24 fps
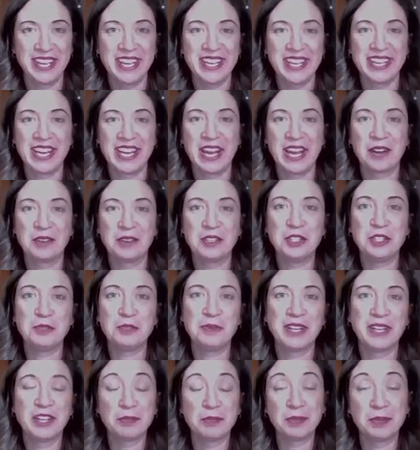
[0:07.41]
Now, you
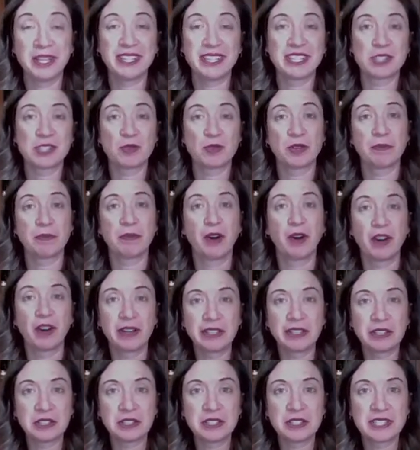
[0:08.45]
may have played this with
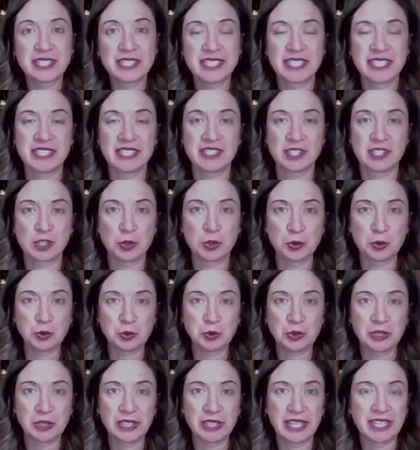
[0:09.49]
partners in
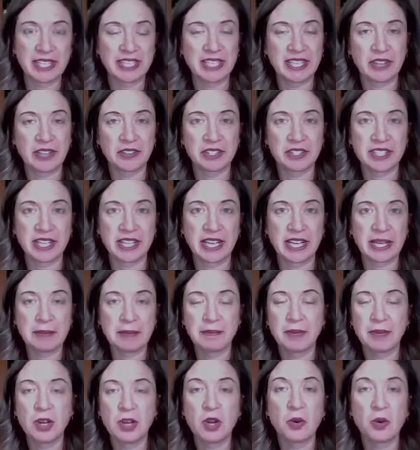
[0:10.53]
school at another
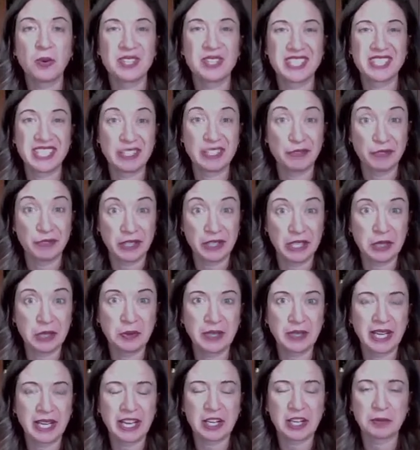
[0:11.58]
time or seen a video
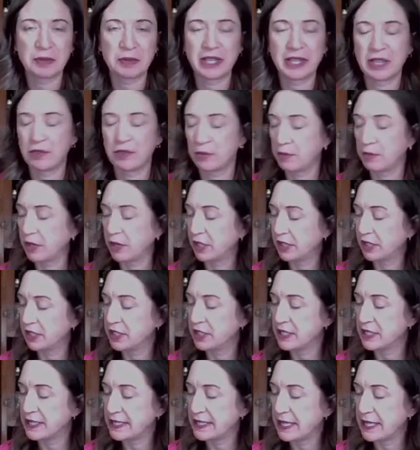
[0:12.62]
on how to play it with partners,